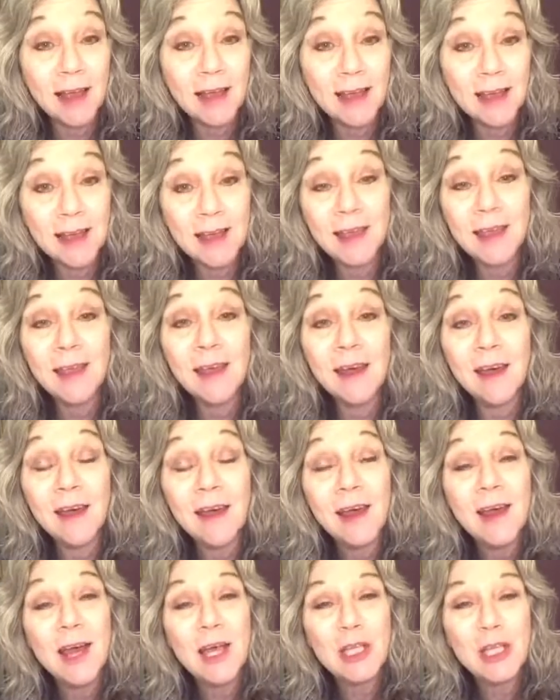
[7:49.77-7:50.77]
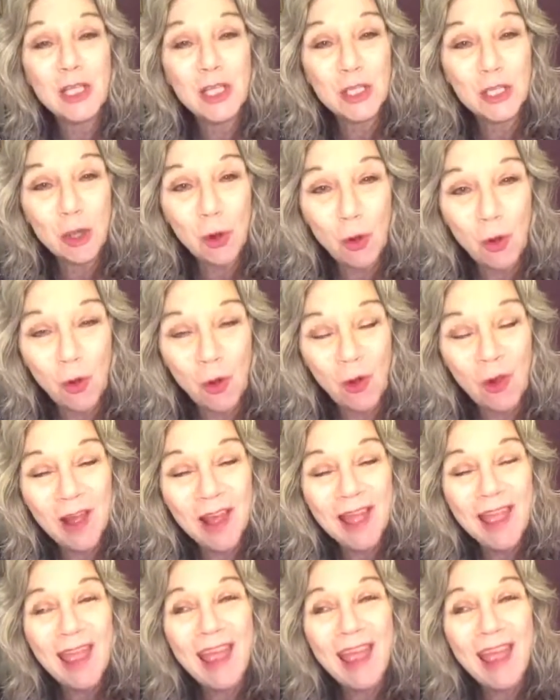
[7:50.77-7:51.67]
Kia Soul.